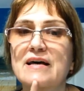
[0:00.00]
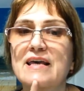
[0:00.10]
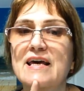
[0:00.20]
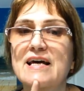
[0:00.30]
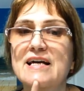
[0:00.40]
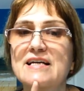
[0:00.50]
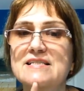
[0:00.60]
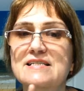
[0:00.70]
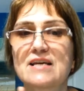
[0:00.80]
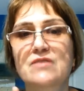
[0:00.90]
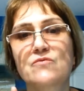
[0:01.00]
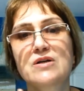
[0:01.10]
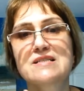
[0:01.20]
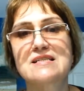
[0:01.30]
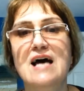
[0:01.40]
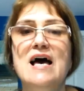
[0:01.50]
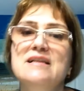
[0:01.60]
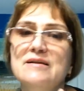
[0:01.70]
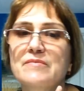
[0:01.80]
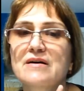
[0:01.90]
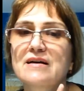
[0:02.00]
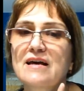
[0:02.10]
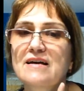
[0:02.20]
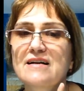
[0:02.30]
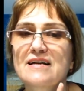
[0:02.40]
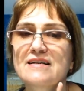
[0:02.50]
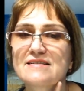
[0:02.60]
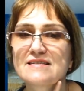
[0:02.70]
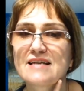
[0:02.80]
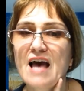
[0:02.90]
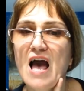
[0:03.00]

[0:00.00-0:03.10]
carries and what xylem carries.